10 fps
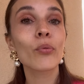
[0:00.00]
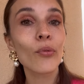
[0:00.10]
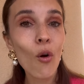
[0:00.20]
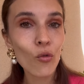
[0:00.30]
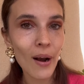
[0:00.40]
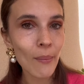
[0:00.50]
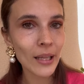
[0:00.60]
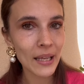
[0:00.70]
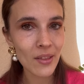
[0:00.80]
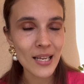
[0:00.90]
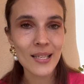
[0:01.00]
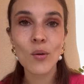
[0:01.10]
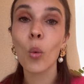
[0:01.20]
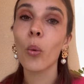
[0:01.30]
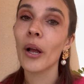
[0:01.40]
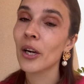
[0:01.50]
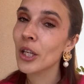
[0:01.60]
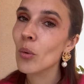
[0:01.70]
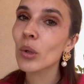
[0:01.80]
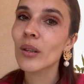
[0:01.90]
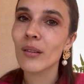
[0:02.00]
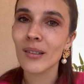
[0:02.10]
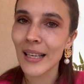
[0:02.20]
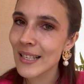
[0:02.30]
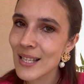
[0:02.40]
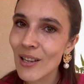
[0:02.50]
program like this where you would like